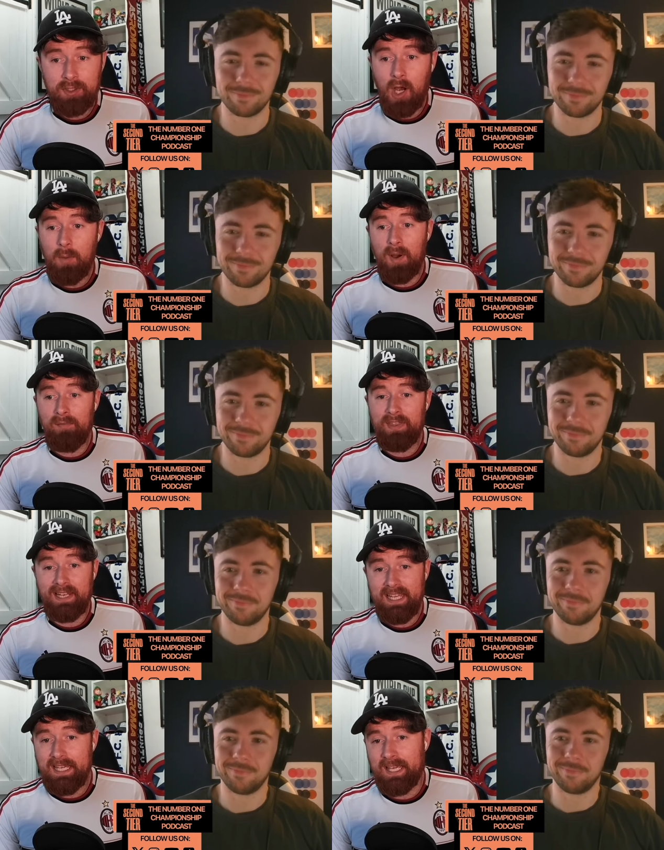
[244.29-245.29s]
Speaker 1: top of the
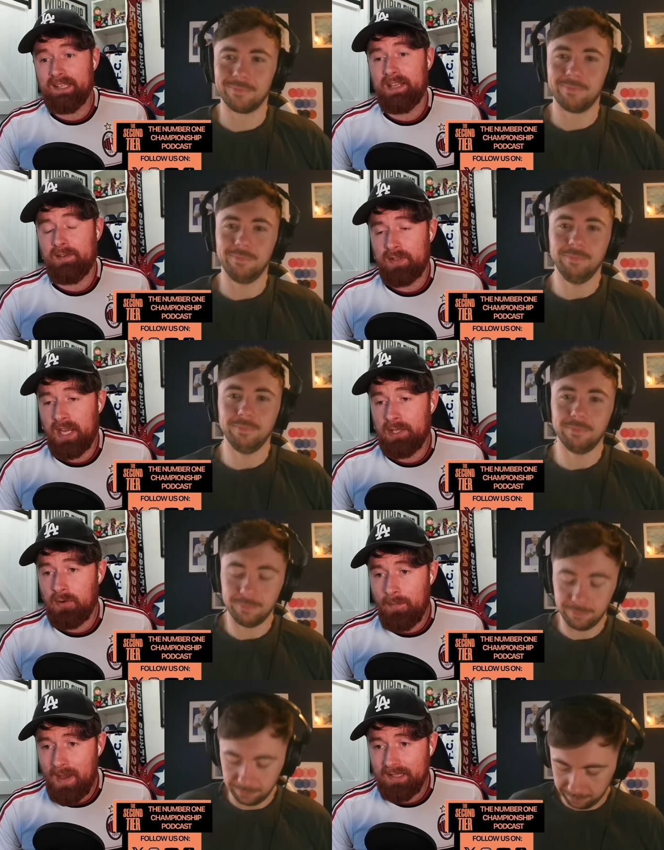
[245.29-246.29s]
league. It's after a
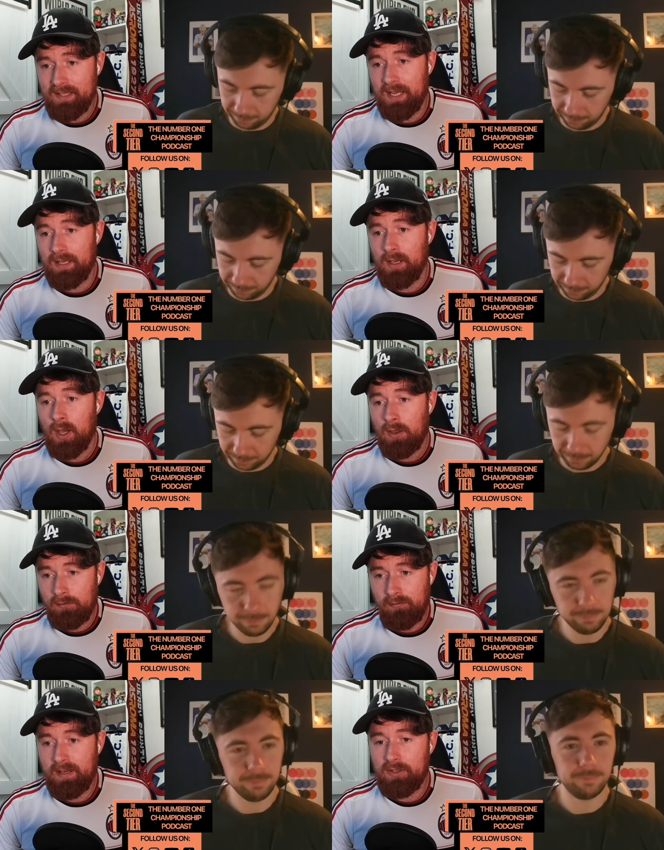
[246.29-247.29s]
dramatic
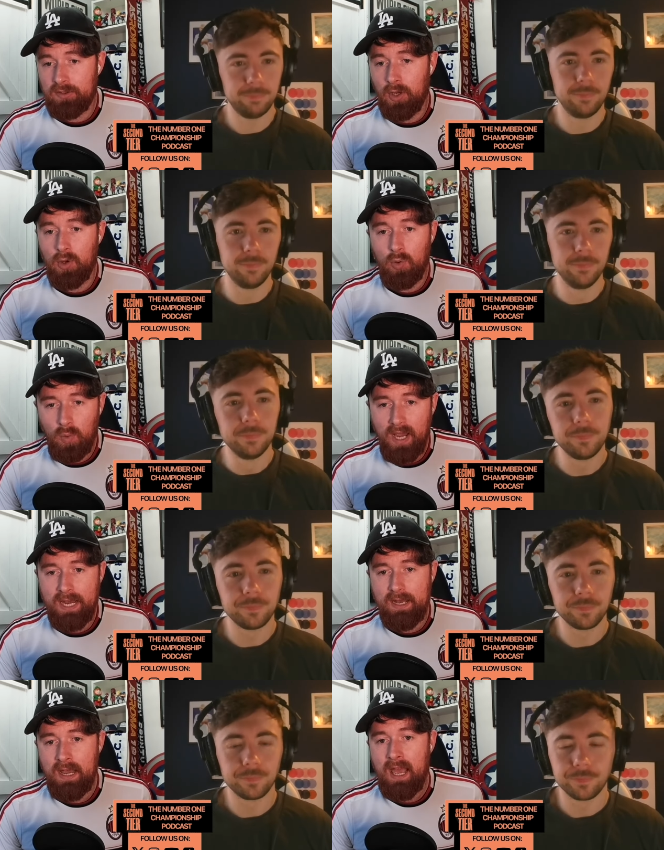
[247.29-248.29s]
3 2
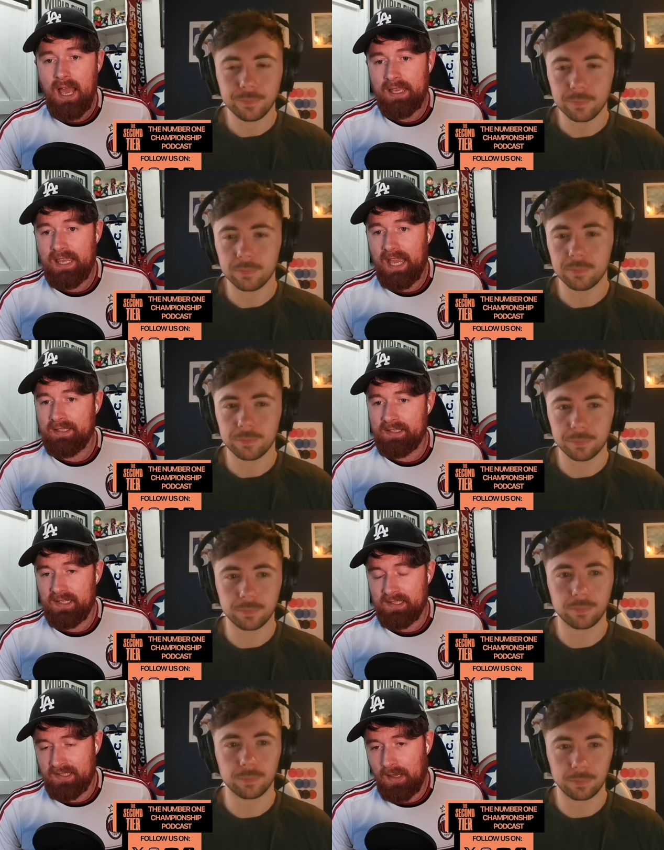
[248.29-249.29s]
win against
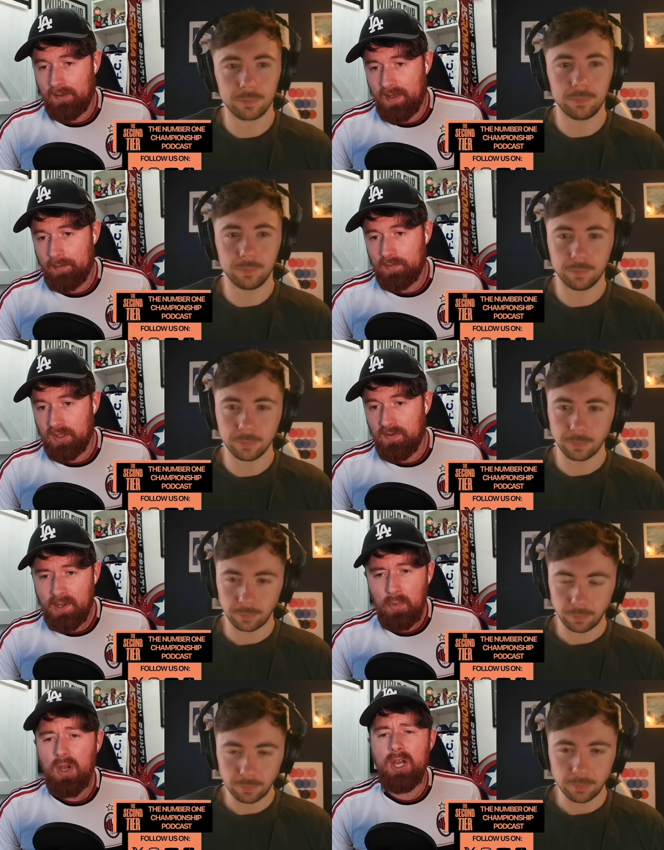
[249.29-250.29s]
Southampton. They
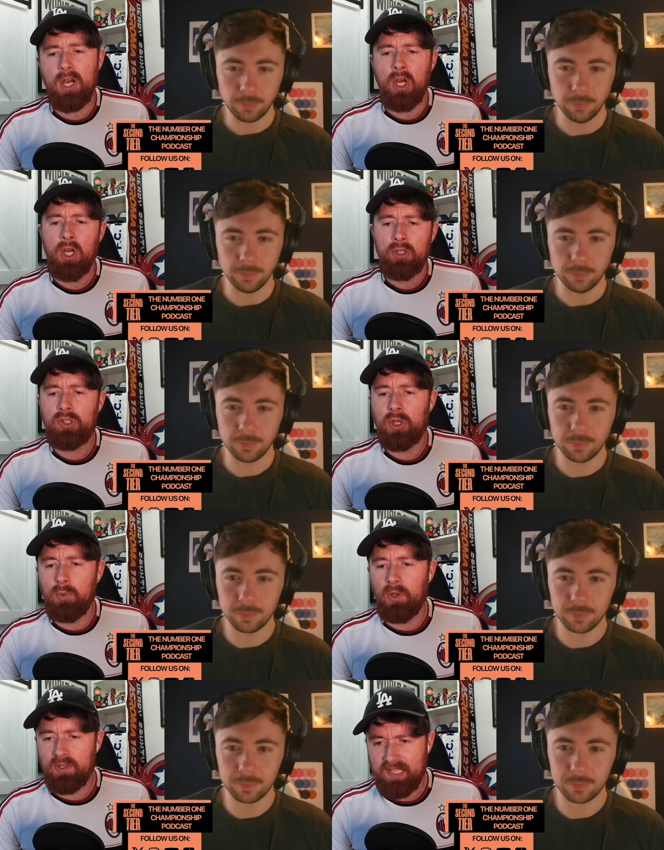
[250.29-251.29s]
were 2
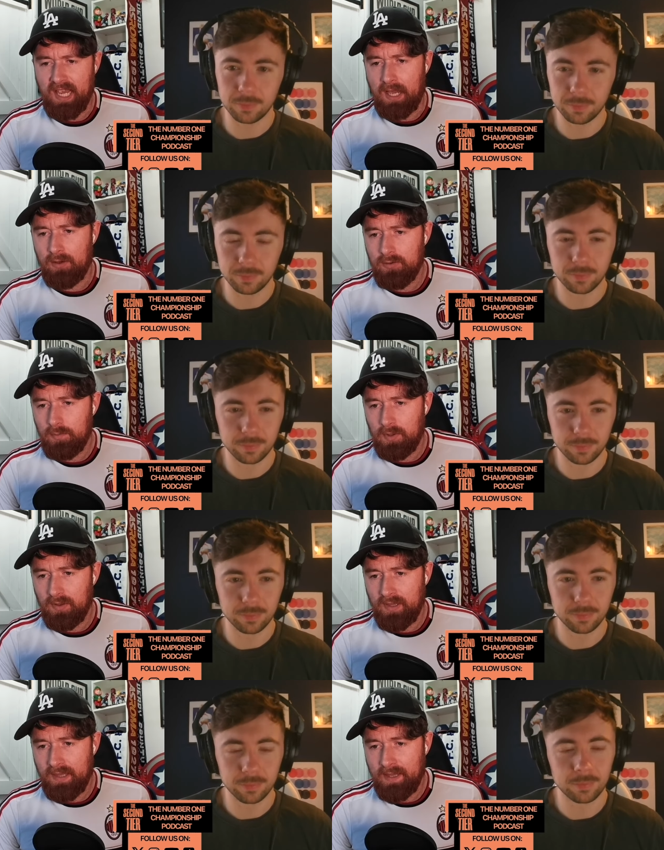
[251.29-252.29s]
1 down,
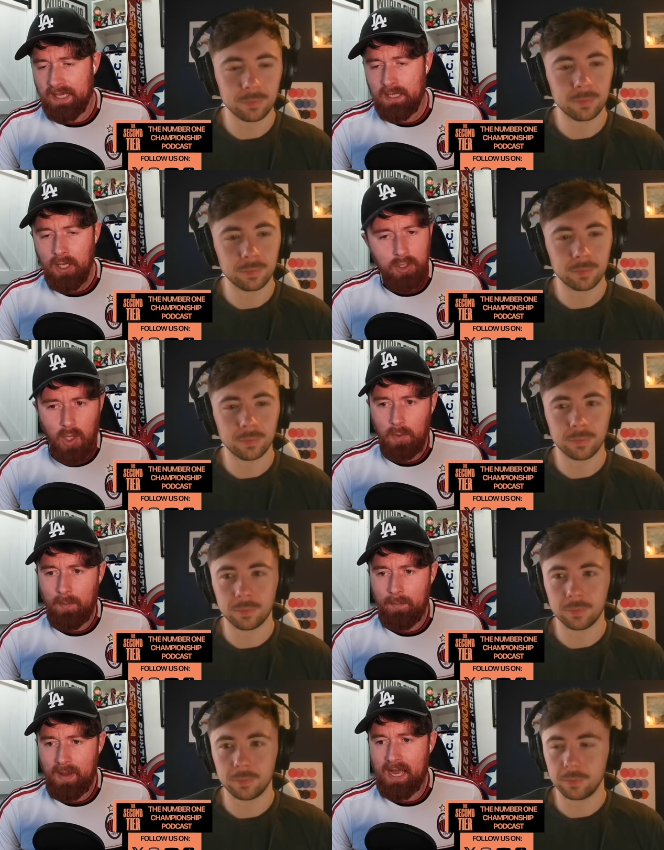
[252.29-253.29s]
but then they got
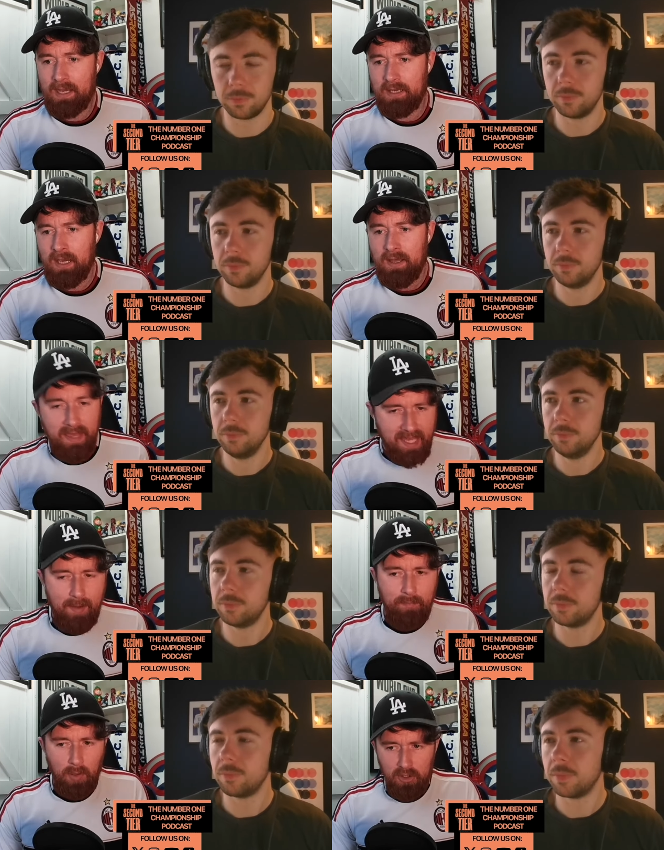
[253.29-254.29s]
one back. They
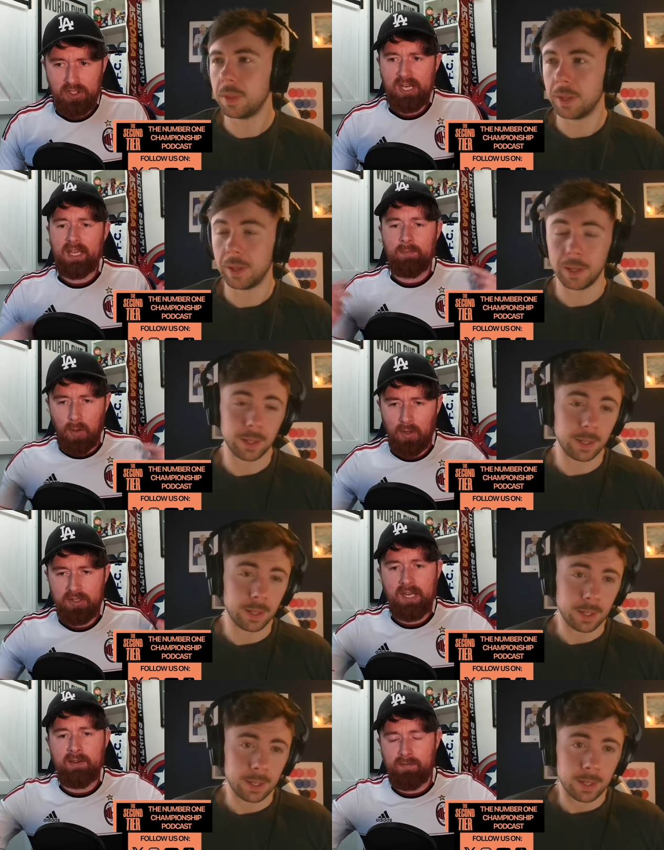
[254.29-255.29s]
kept pushing and
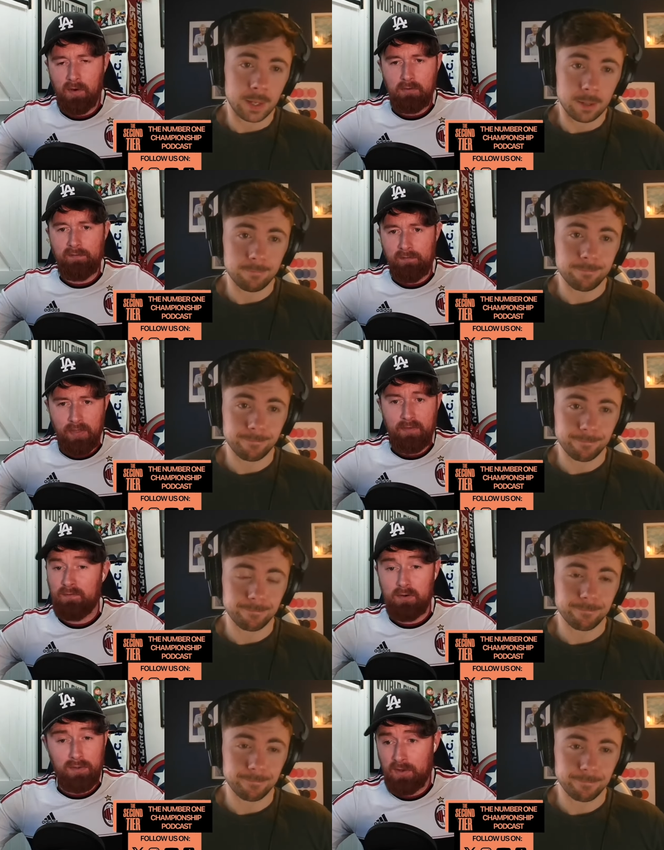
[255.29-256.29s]
pushing for a,
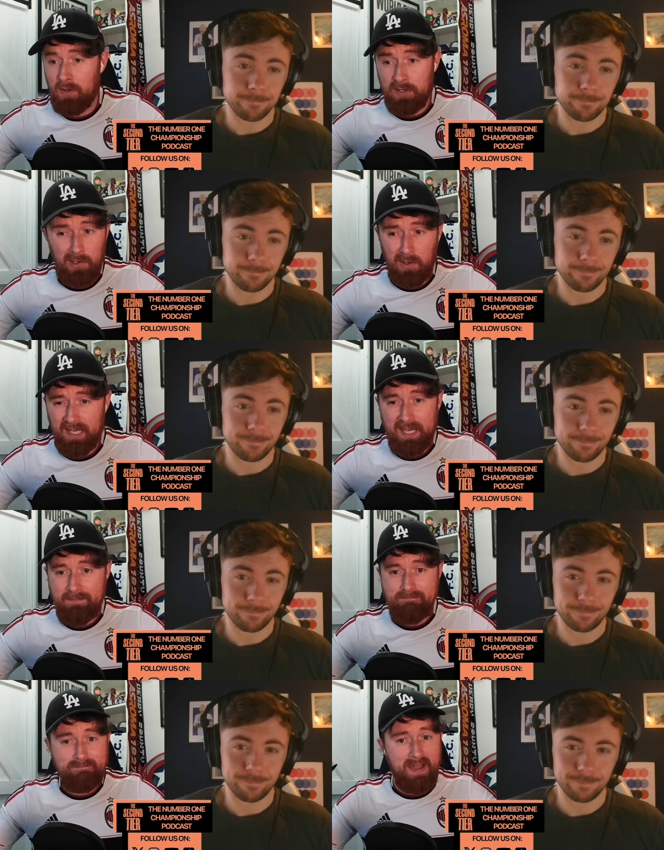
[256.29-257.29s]
for a third. Looked like it
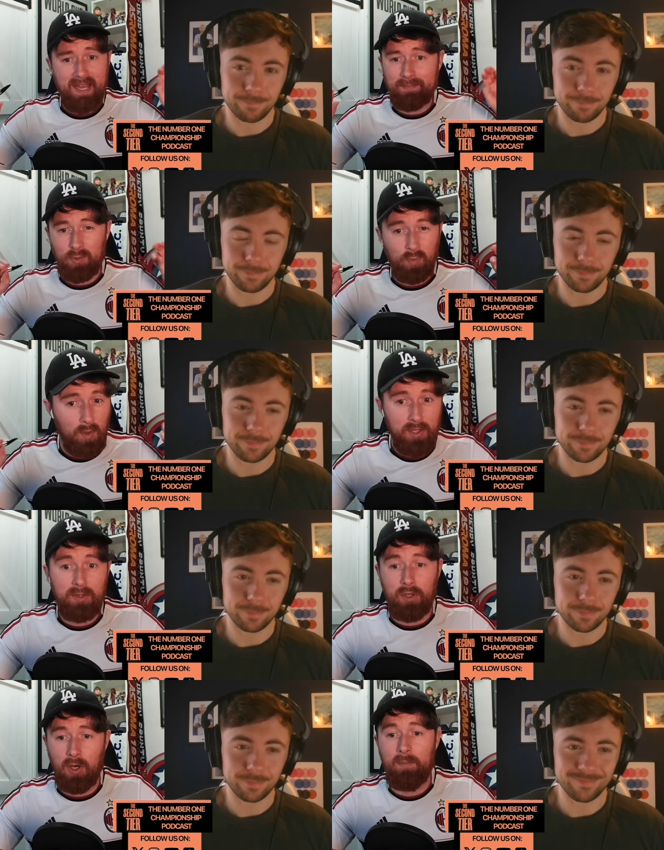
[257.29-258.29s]
perhaps wouldn't
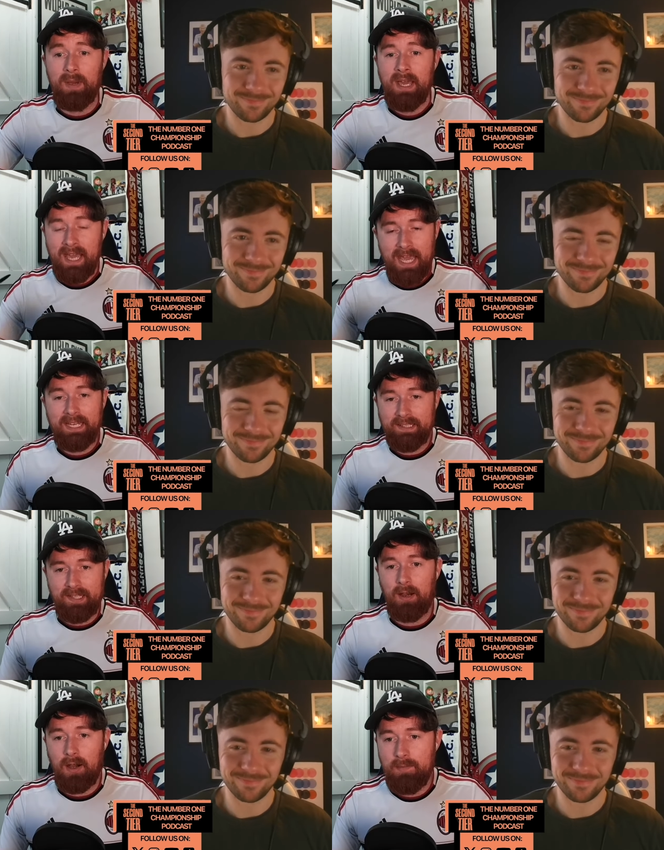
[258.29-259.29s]
come in
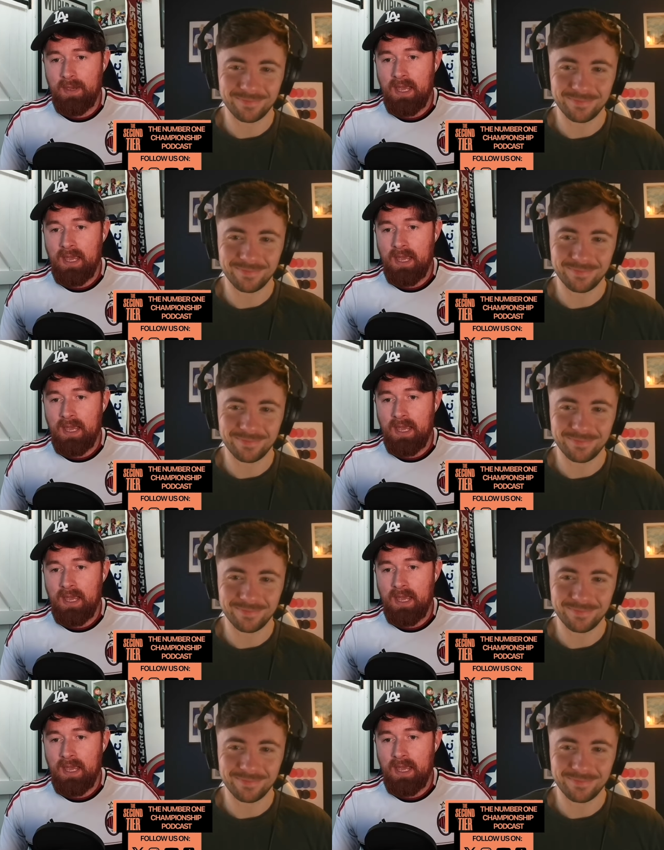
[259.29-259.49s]
time.